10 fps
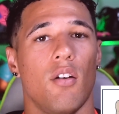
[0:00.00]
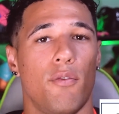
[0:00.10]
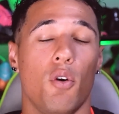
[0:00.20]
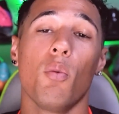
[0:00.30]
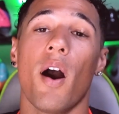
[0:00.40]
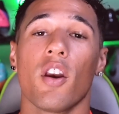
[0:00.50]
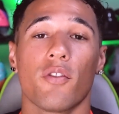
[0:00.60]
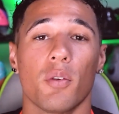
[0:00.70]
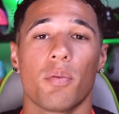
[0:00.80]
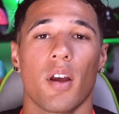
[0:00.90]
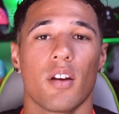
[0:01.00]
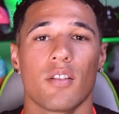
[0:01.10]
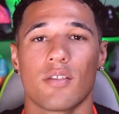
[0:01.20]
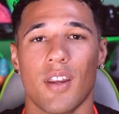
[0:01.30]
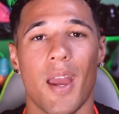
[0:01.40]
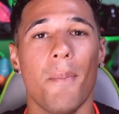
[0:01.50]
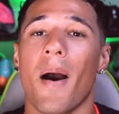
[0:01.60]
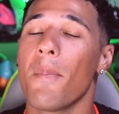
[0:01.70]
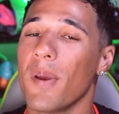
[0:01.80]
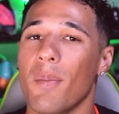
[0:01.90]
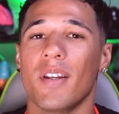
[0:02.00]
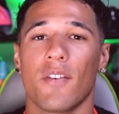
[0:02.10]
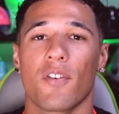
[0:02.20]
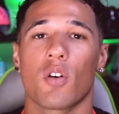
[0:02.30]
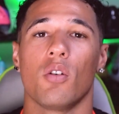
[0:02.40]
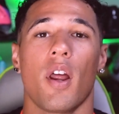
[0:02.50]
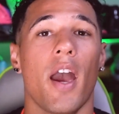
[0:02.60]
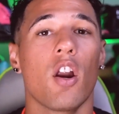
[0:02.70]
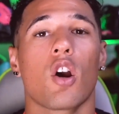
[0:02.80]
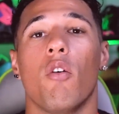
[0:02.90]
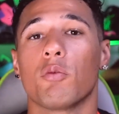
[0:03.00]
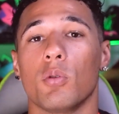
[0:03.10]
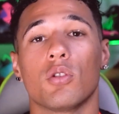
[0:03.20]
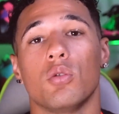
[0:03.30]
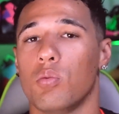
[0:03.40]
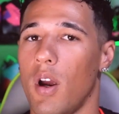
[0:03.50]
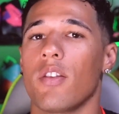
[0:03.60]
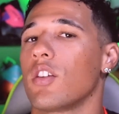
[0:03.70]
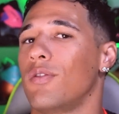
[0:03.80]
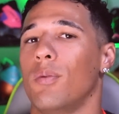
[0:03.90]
for wider feet players, it might be a bit difficult and uncomfortable to wear this